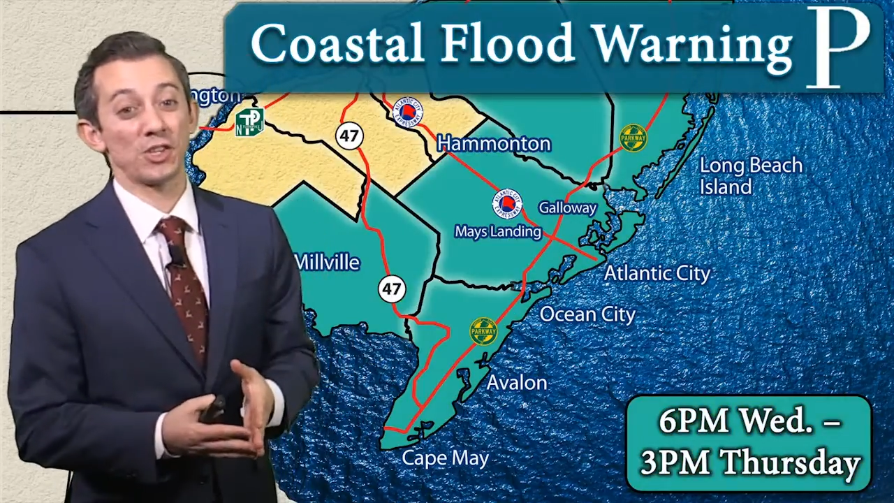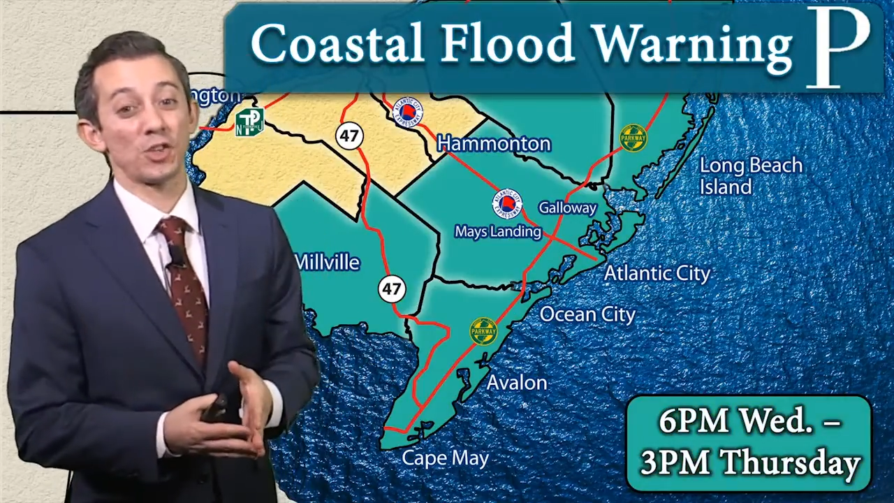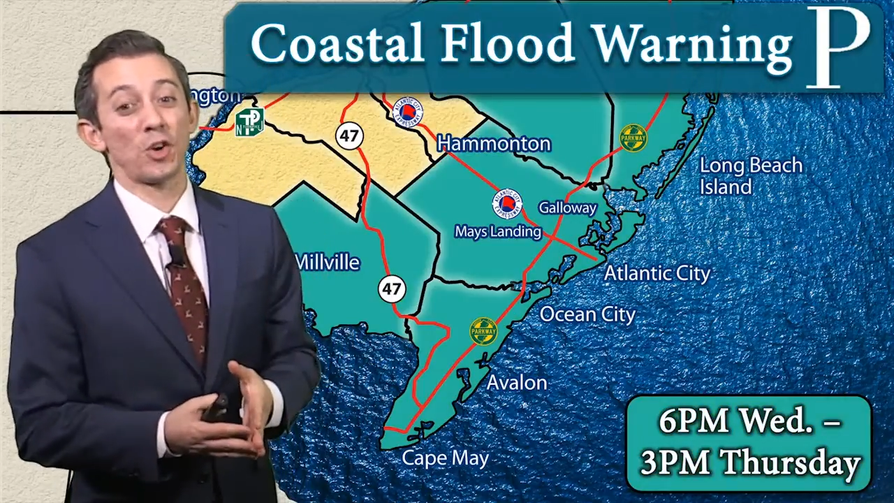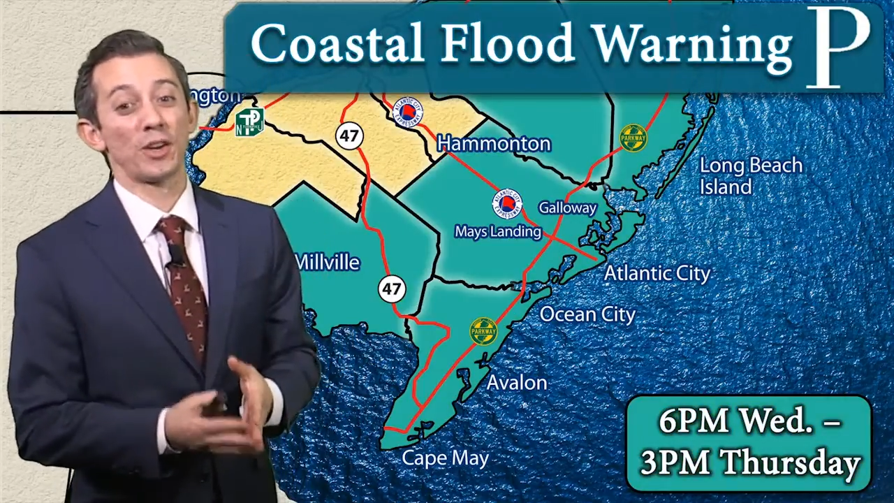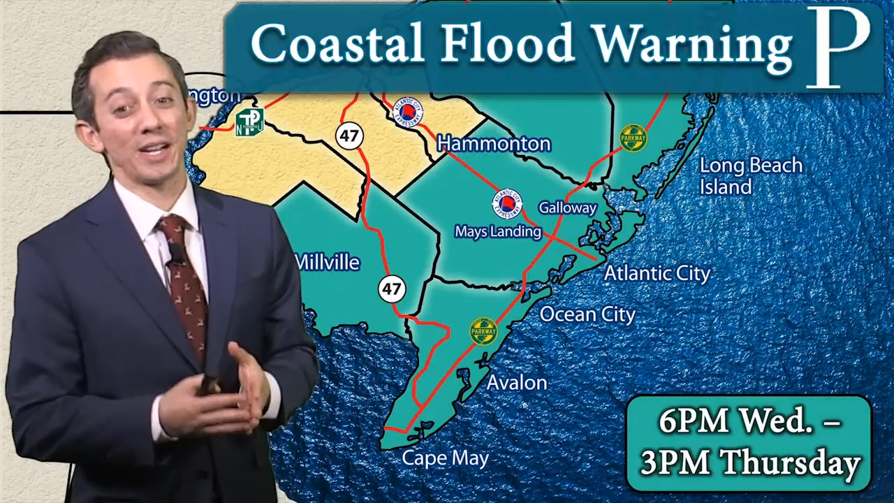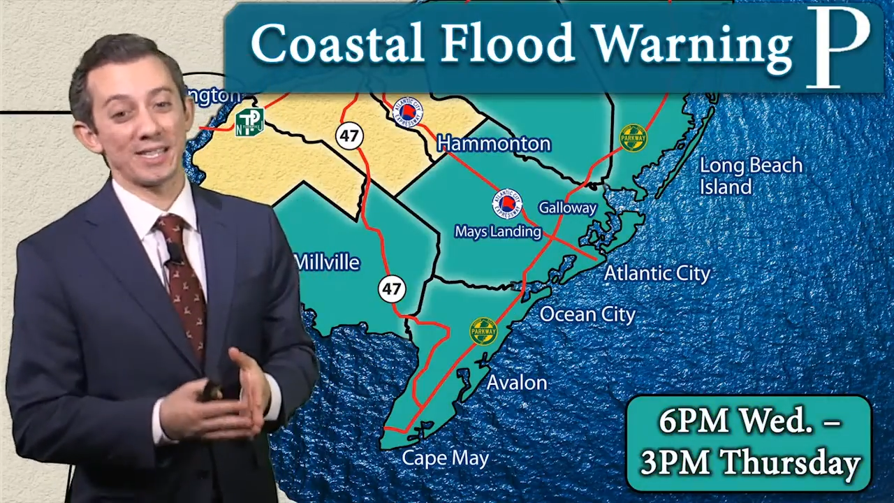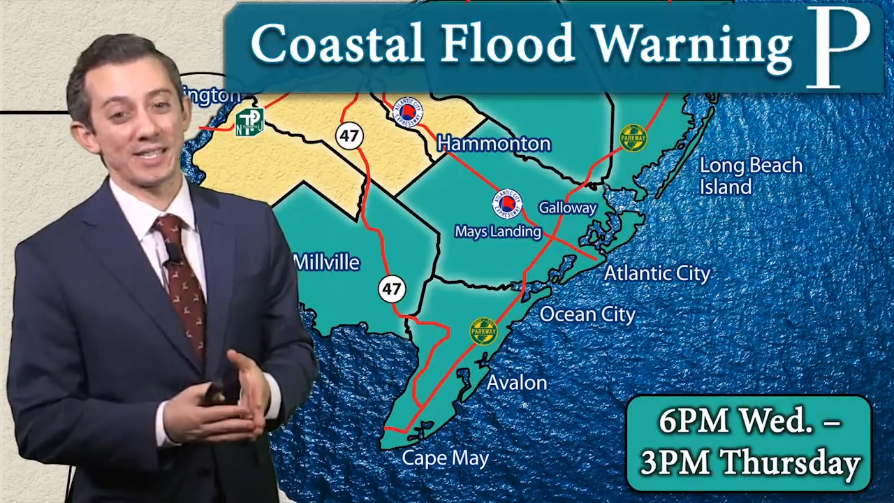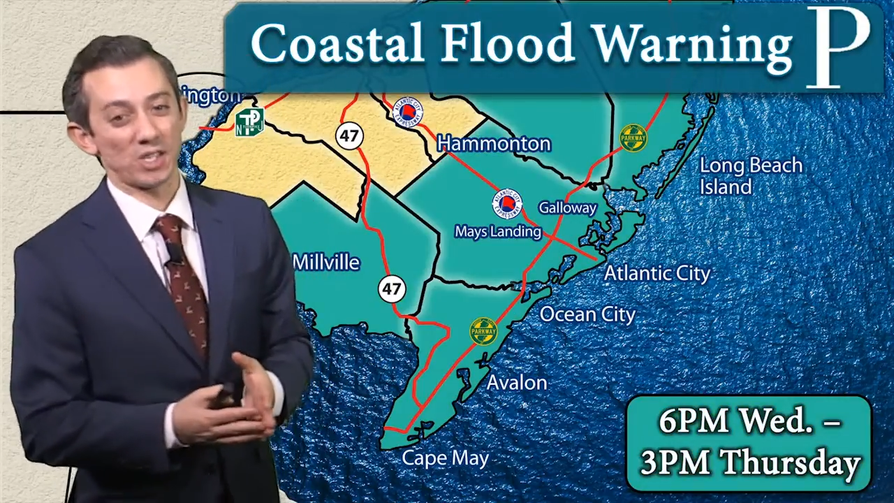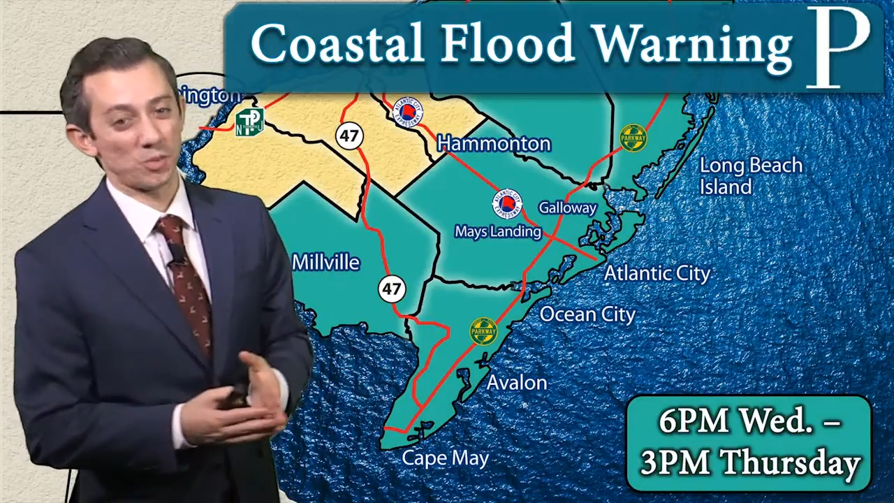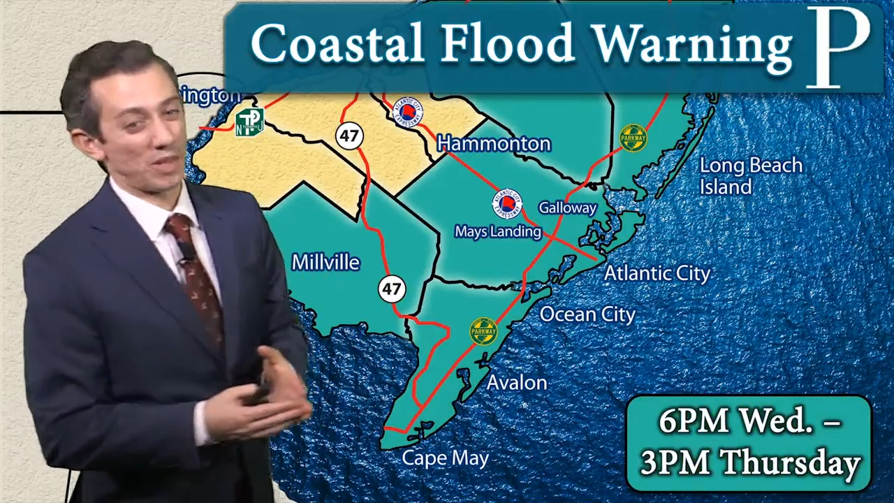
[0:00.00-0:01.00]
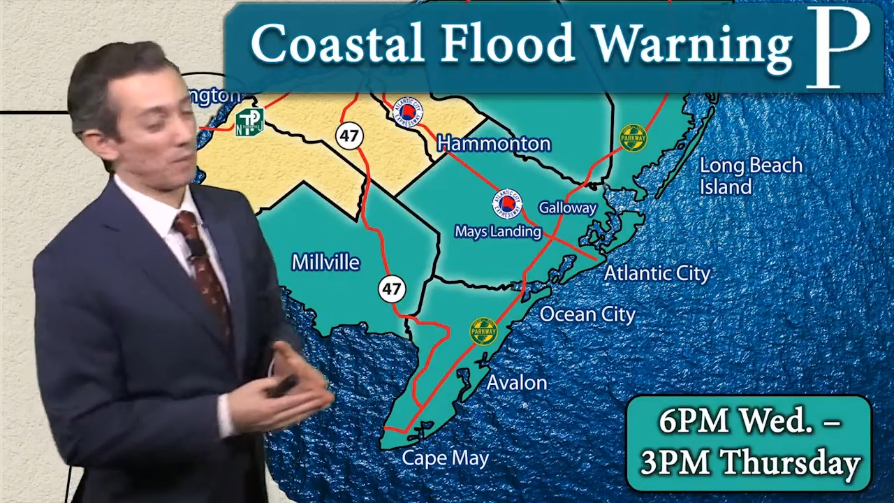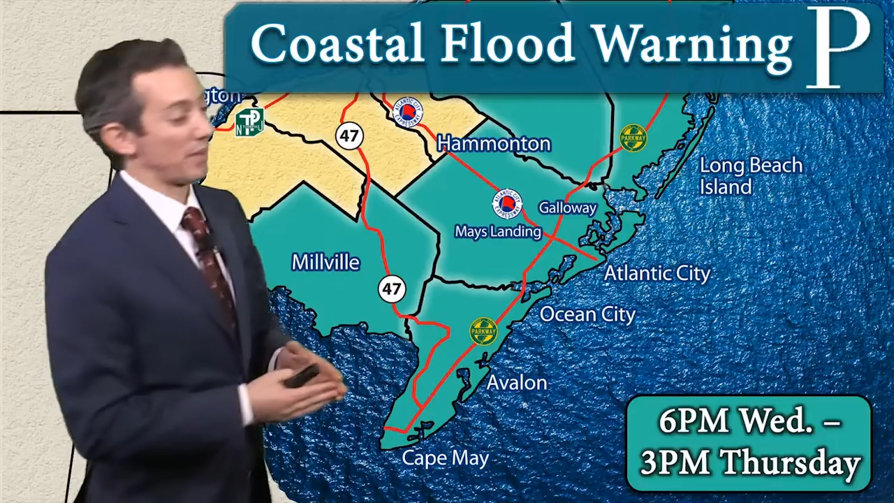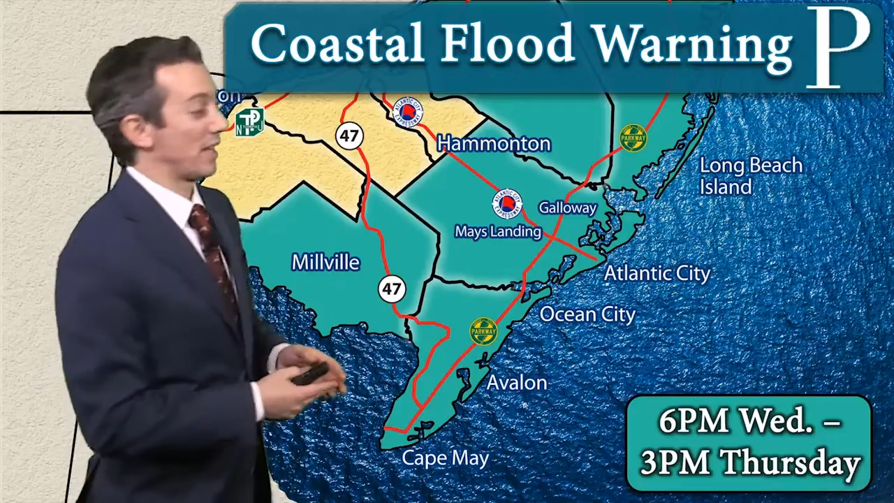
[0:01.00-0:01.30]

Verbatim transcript: starting at 6 p.m.